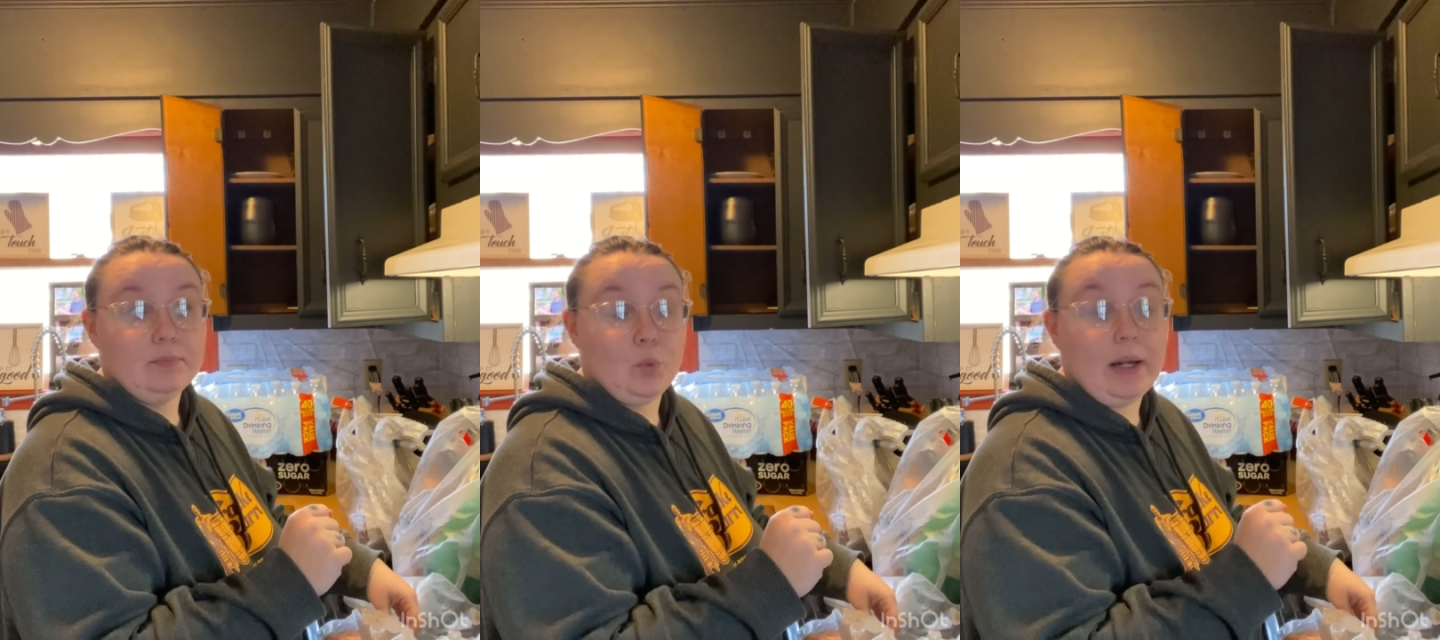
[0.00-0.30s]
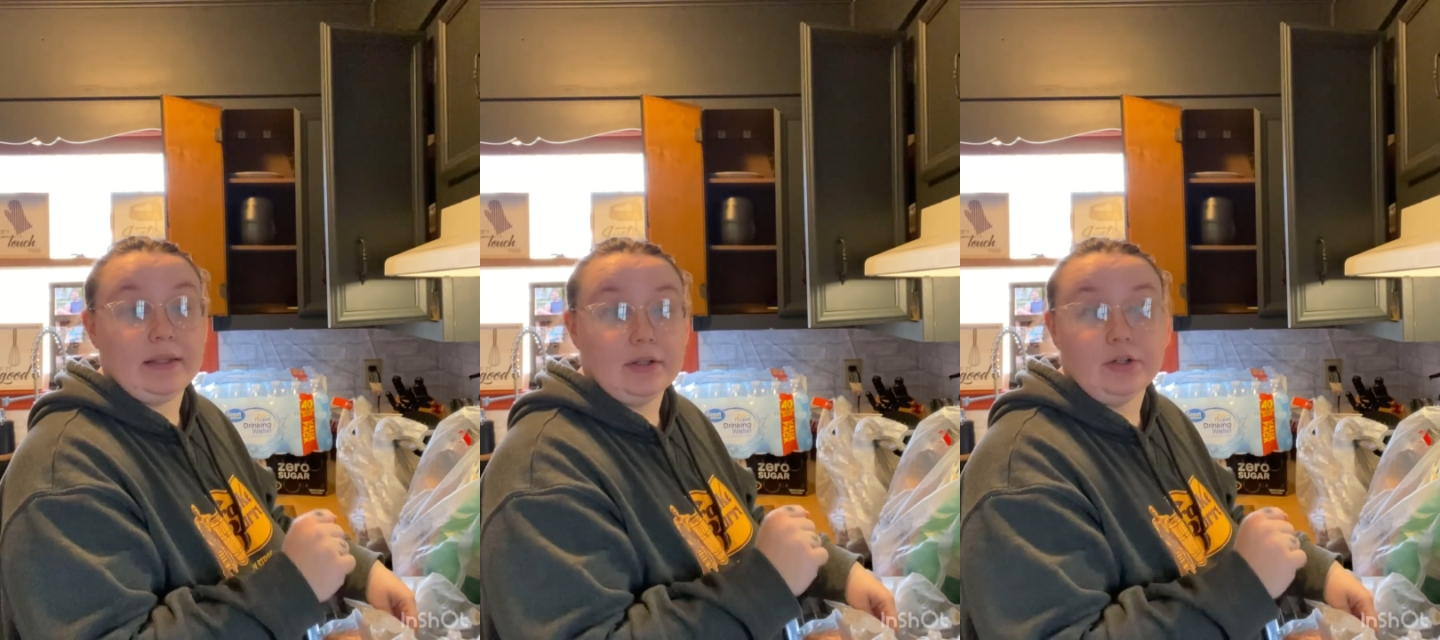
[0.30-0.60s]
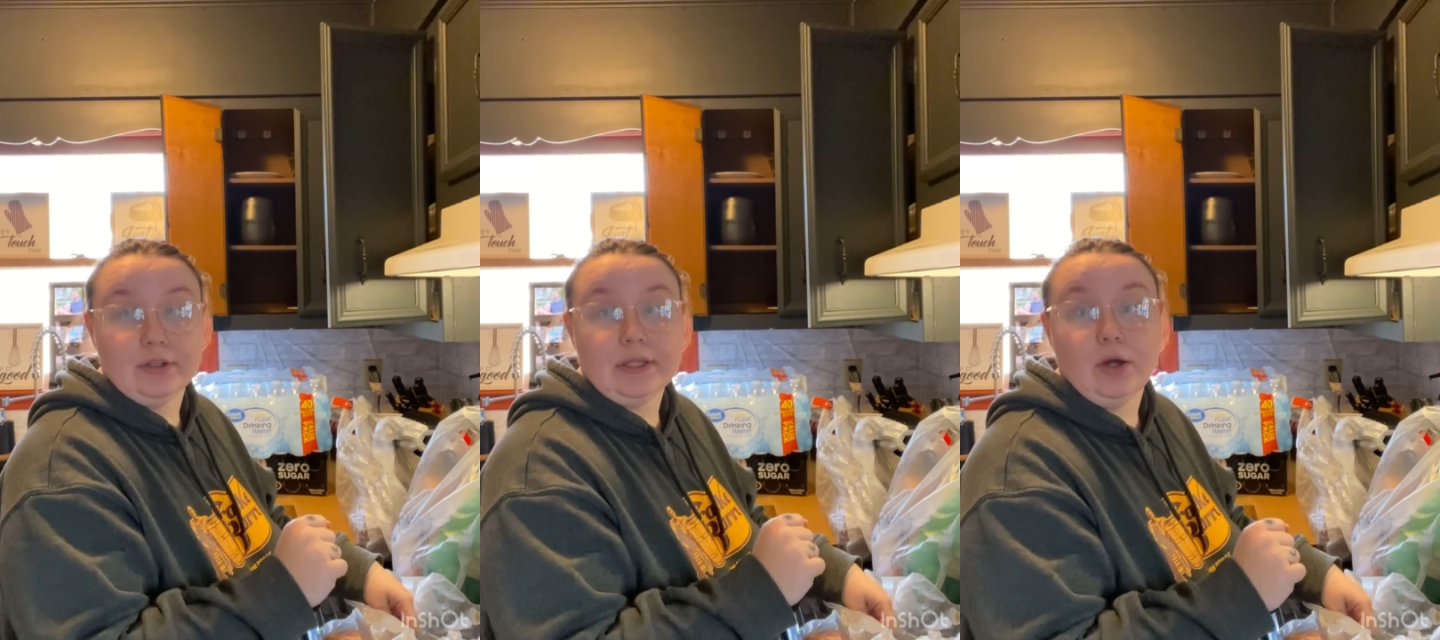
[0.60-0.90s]
quite
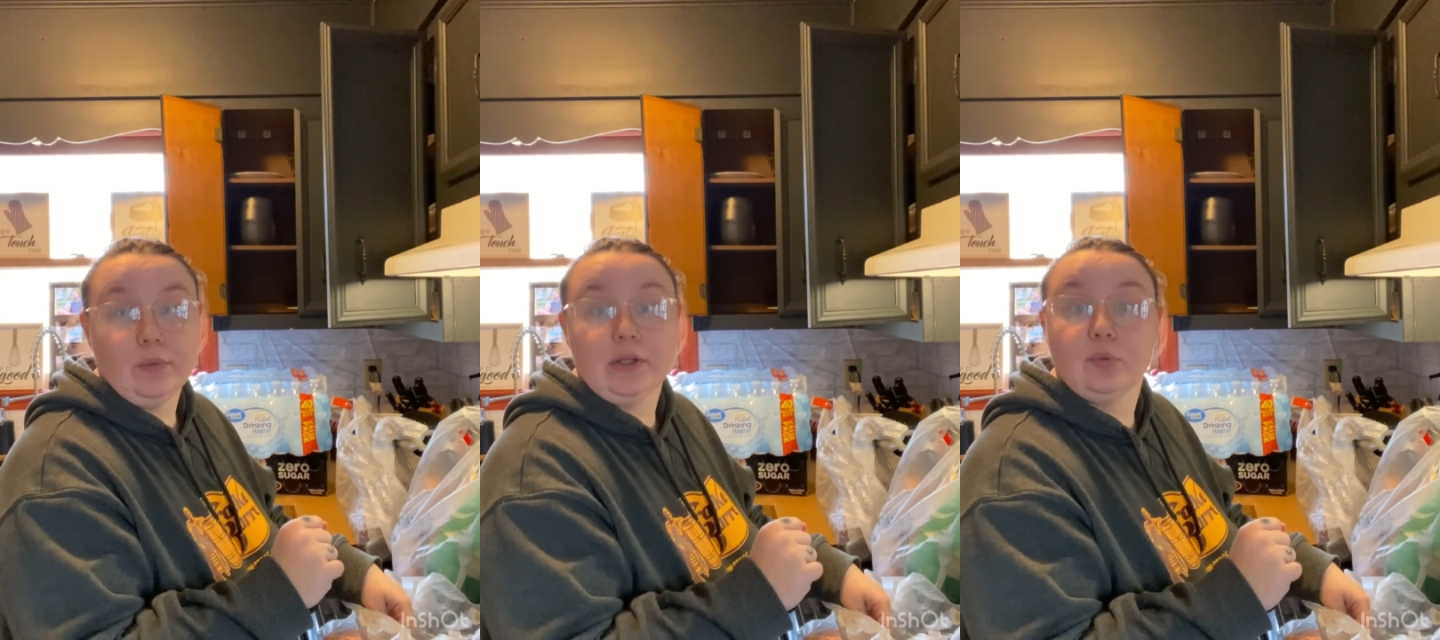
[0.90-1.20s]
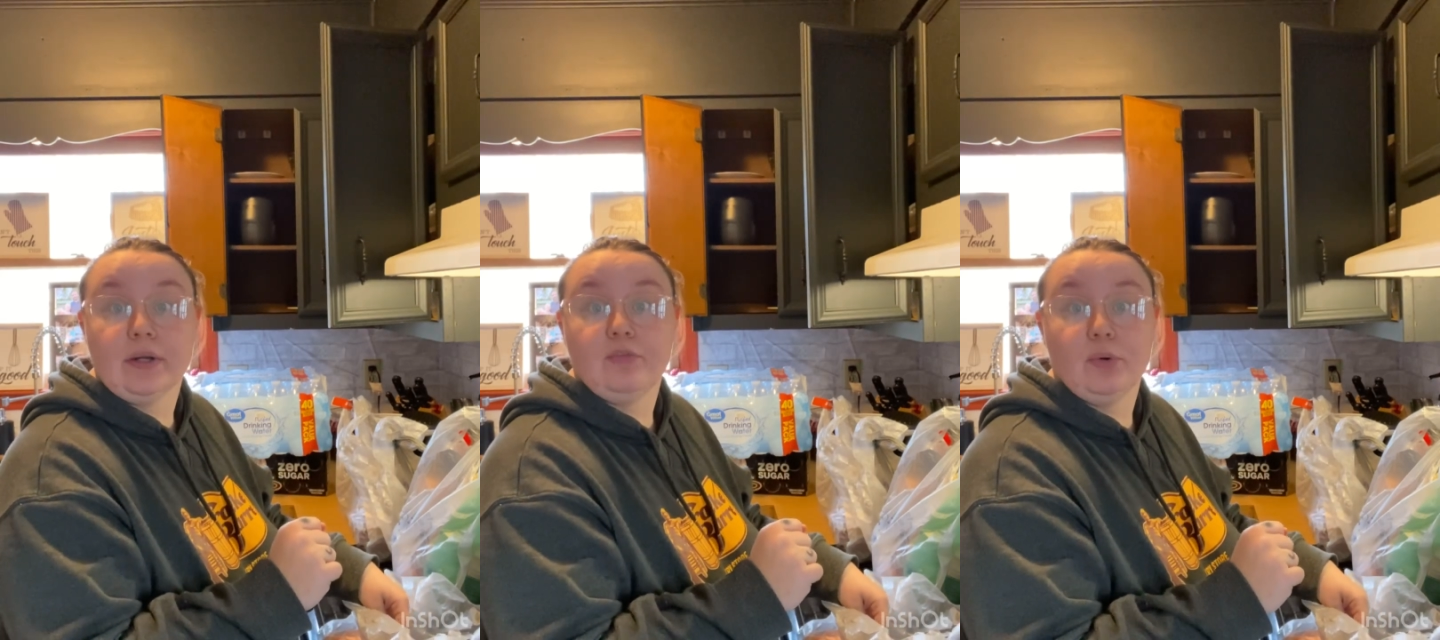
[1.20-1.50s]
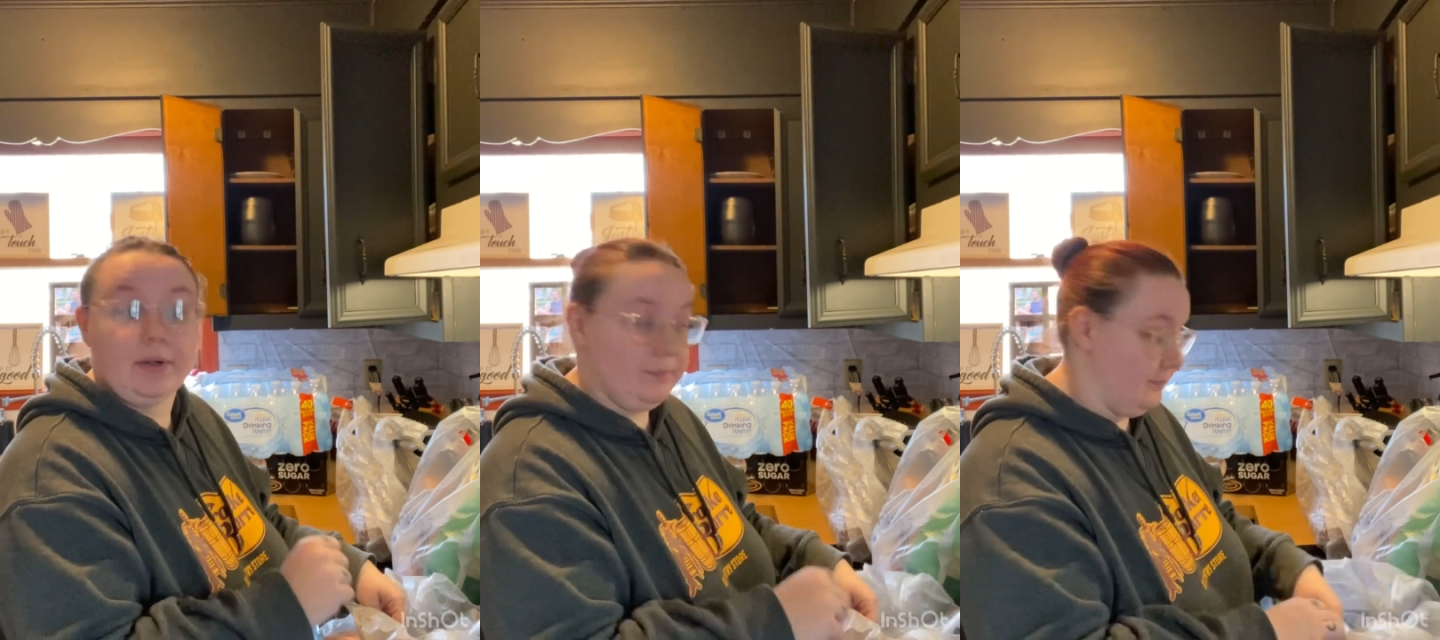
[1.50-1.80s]
literally only 24.